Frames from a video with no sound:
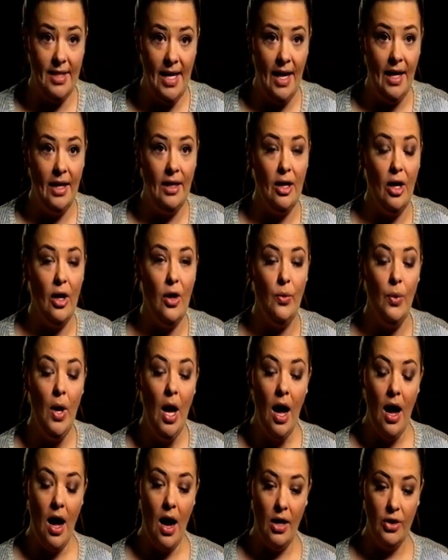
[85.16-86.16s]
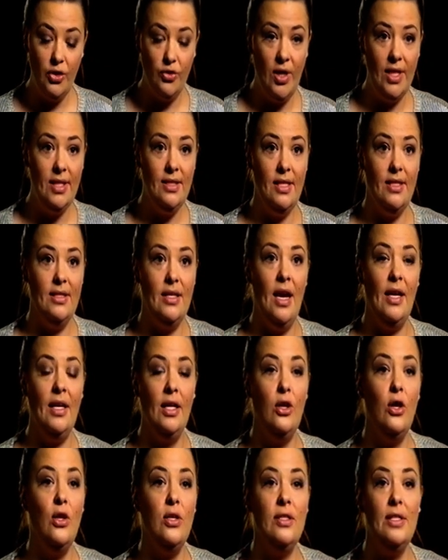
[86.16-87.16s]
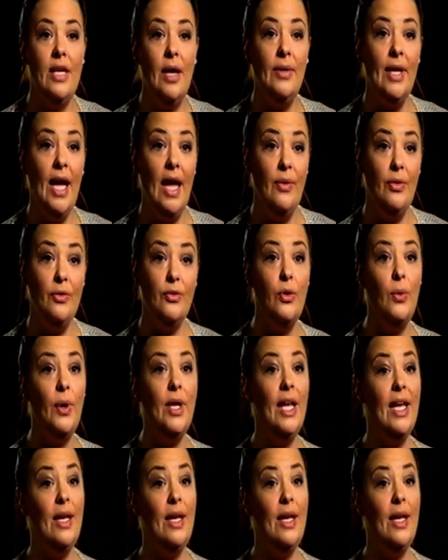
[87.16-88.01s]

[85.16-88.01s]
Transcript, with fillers: tango, our dress design and concept came through and